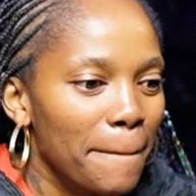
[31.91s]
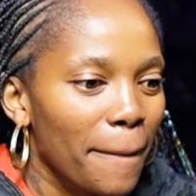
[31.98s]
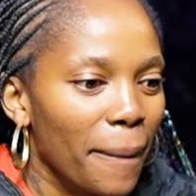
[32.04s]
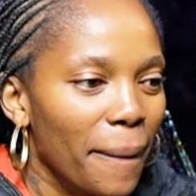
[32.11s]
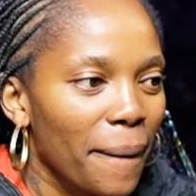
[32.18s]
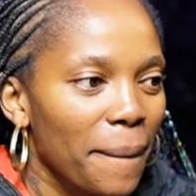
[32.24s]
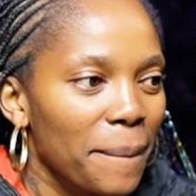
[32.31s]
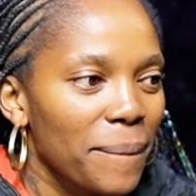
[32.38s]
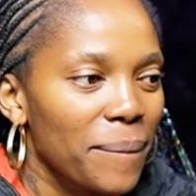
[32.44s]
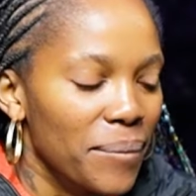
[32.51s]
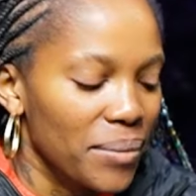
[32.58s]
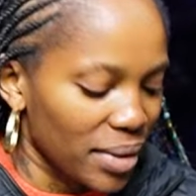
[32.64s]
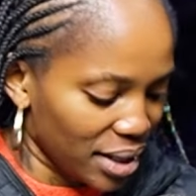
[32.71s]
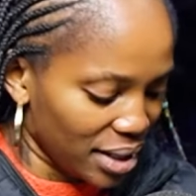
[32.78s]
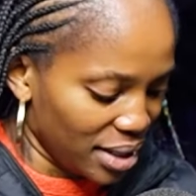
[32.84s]
When you're not
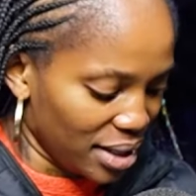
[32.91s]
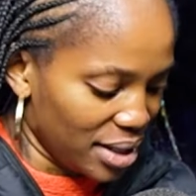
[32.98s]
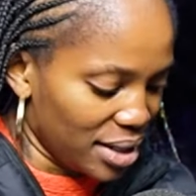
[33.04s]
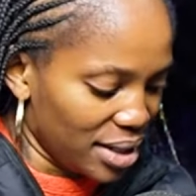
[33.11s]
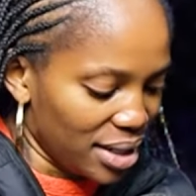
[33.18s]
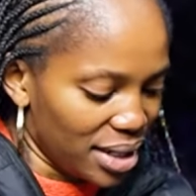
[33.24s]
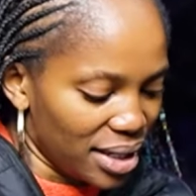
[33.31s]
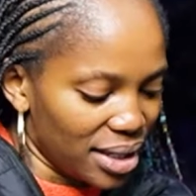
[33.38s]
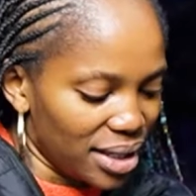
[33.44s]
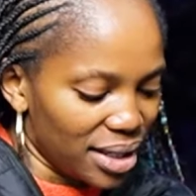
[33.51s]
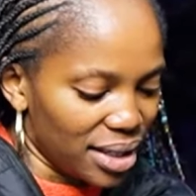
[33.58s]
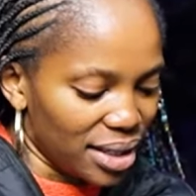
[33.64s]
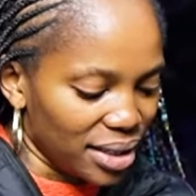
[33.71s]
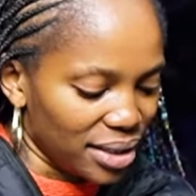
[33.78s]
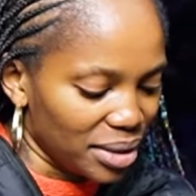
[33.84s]
getting the answer.
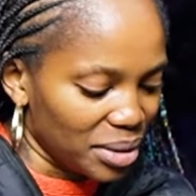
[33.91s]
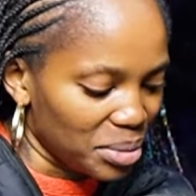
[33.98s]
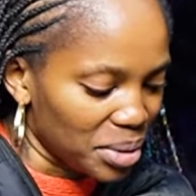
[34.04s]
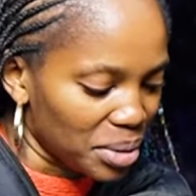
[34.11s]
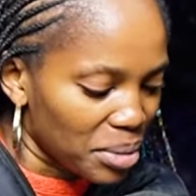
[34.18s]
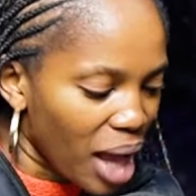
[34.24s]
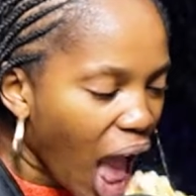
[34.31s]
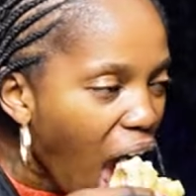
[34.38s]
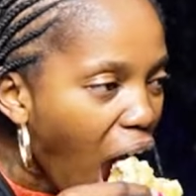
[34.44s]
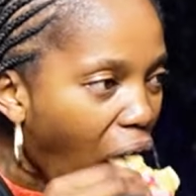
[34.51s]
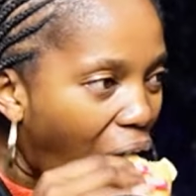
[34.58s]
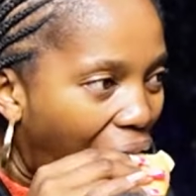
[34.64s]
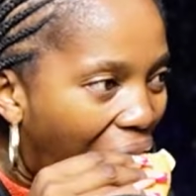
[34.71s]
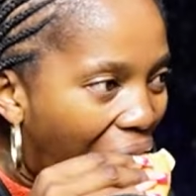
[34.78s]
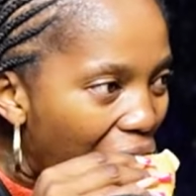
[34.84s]
Okay. The answer one plus
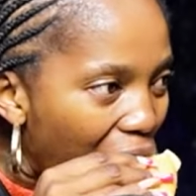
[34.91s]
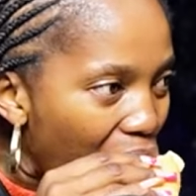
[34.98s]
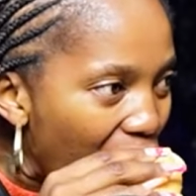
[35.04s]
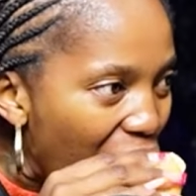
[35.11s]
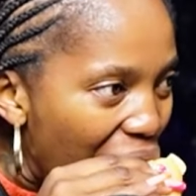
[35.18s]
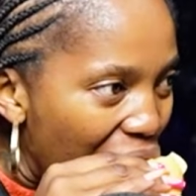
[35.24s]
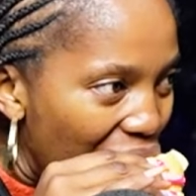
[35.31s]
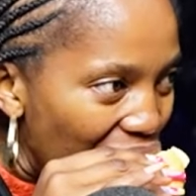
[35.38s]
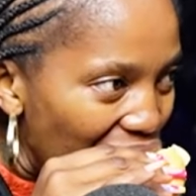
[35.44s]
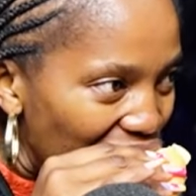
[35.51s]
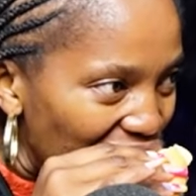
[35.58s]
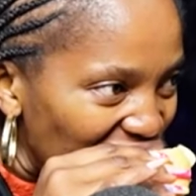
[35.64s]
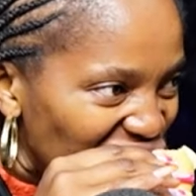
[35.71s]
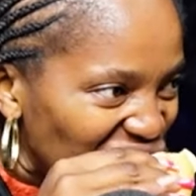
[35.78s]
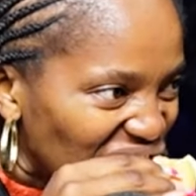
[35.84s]
one is what?
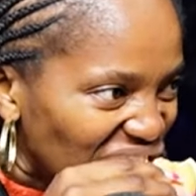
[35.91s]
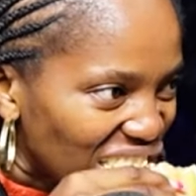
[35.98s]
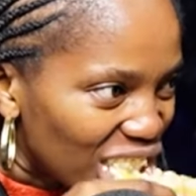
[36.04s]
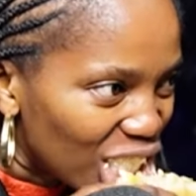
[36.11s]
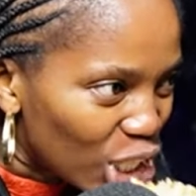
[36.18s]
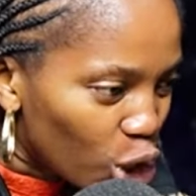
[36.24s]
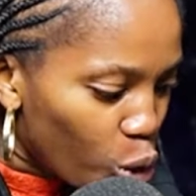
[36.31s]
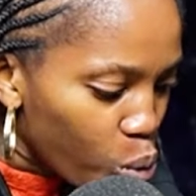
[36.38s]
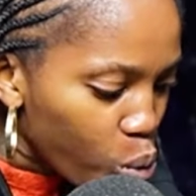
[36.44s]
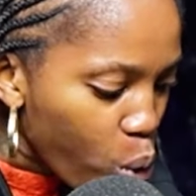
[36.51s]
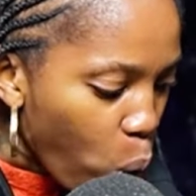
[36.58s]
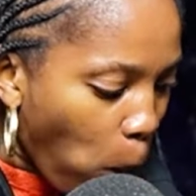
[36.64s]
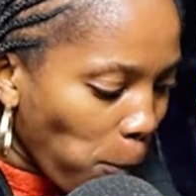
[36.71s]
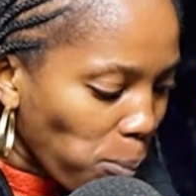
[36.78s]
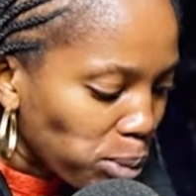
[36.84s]
So I said five, but
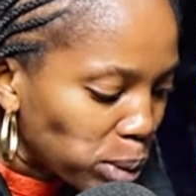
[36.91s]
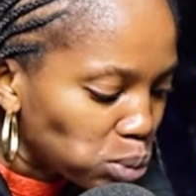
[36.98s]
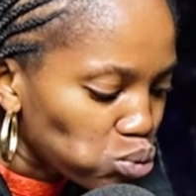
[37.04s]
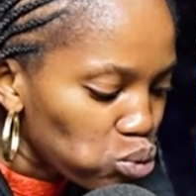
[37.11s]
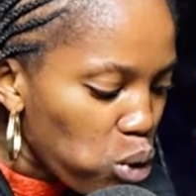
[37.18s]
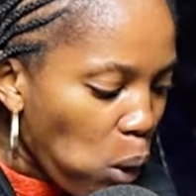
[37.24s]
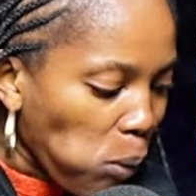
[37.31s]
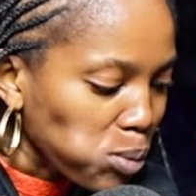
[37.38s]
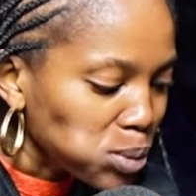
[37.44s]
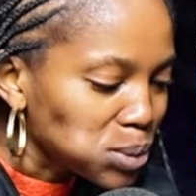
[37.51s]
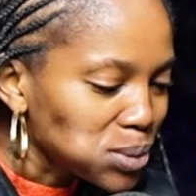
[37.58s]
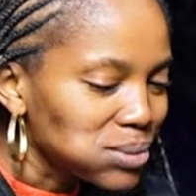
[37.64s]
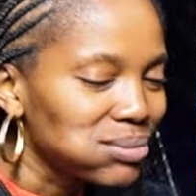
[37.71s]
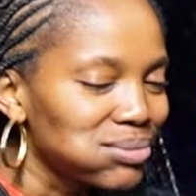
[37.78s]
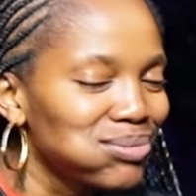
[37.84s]
five is two
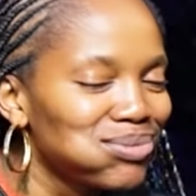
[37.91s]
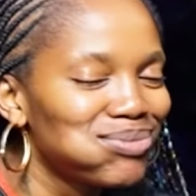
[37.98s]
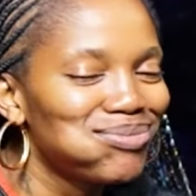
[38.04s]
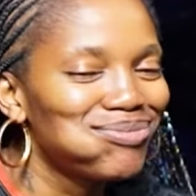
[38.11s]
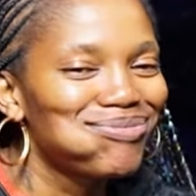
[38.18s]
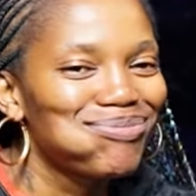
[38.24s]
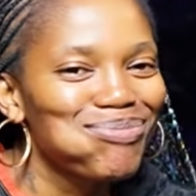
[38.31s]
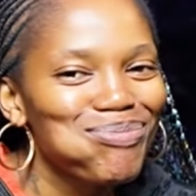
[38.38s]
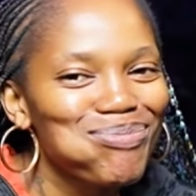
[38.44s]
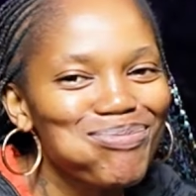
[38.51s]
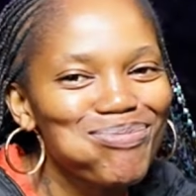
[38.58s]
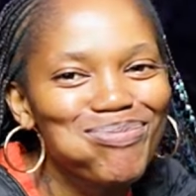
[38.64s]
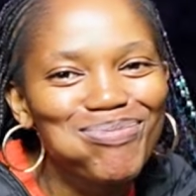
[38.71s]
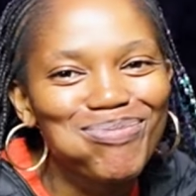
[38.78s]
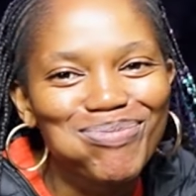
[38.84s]
plus three. Right, I
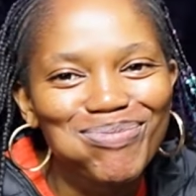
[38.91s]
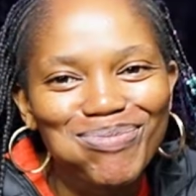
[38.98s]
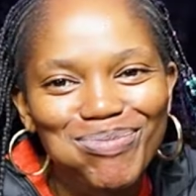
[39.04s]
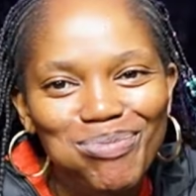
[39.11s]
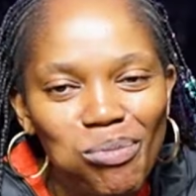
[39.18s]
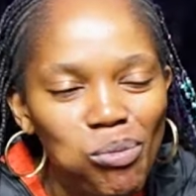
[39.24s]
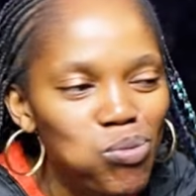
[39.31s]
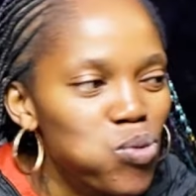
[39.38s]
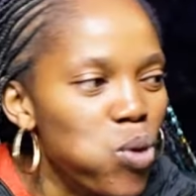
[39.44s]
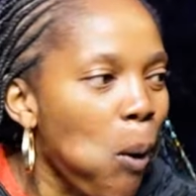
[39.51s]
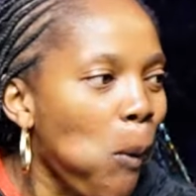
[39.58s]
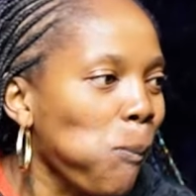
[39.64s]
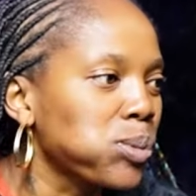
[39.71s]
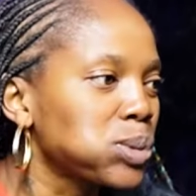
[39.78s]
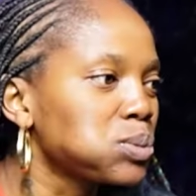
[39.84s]
got it right. No, leave the
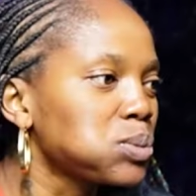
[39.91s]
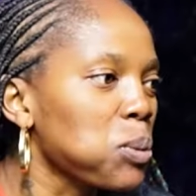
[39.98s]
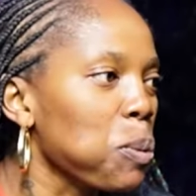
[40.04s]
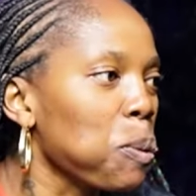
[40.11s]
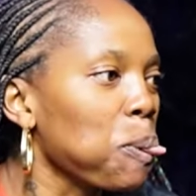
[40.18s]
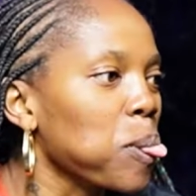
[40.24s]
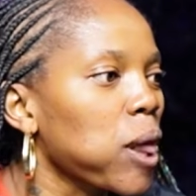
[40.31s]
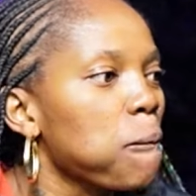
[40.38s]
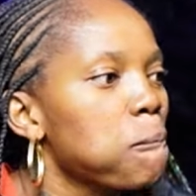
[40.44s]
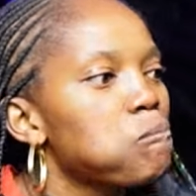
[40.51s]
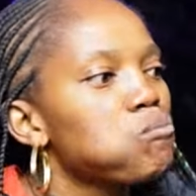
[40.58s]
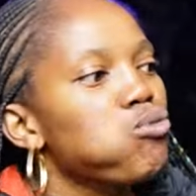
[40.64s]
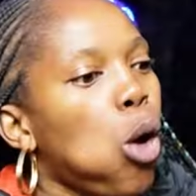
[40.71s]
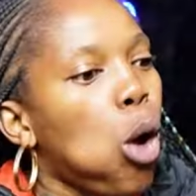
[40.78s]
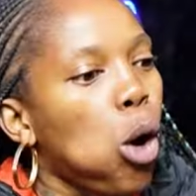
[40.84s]
other one. That's how one plus one.